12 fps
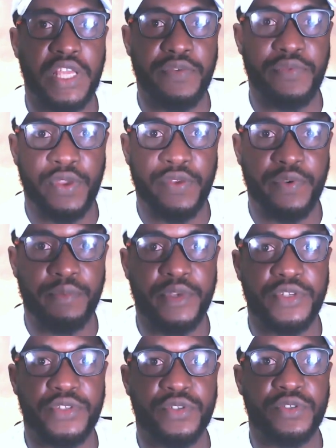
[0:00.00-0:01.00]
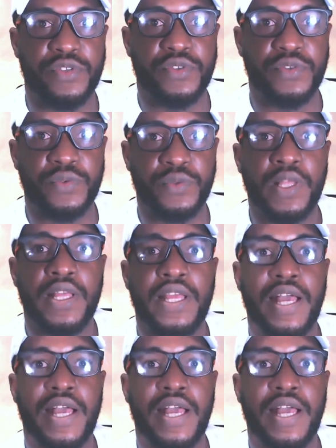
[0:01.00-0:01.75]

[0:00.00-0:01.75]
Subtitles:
gave your information to